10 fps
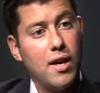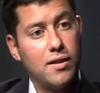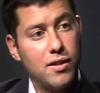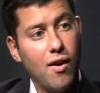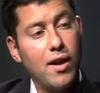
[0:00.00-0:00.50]

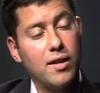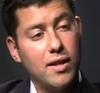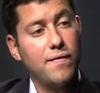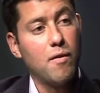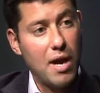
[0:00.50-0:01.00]
designing
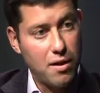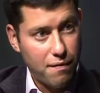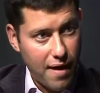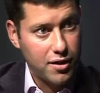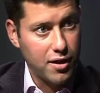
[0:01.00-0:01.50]
this for
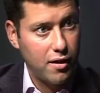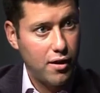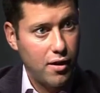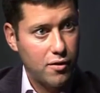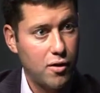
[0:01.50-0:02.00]
manufacture
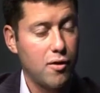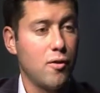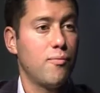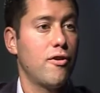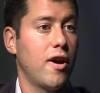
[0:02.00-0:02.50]
so that the
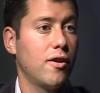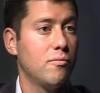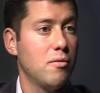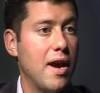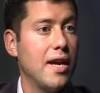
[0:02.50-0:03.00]
product can
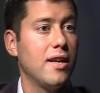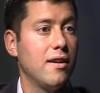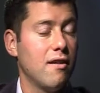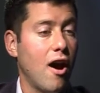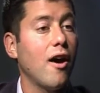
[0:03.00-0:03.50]
be made
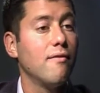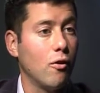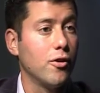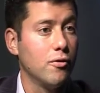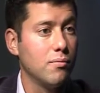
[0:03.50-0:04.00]
in high
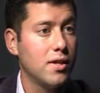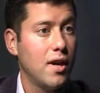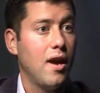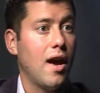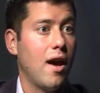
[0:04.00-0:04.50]
volumes
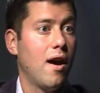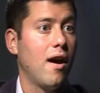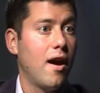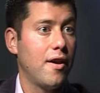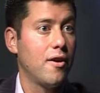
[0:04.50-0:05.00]

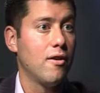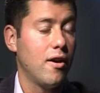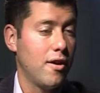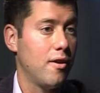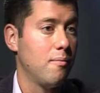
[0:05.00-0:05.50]
at
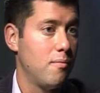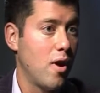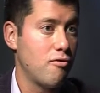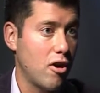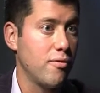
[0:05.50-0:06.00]
a
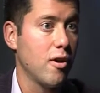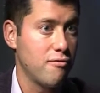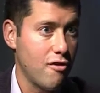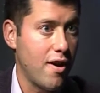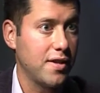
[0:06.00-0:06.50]
appropriate
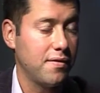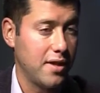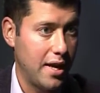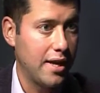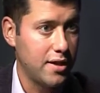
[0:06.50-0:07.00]
price for the
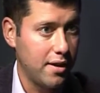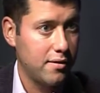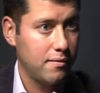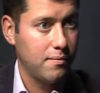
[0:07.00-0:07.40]
NHS.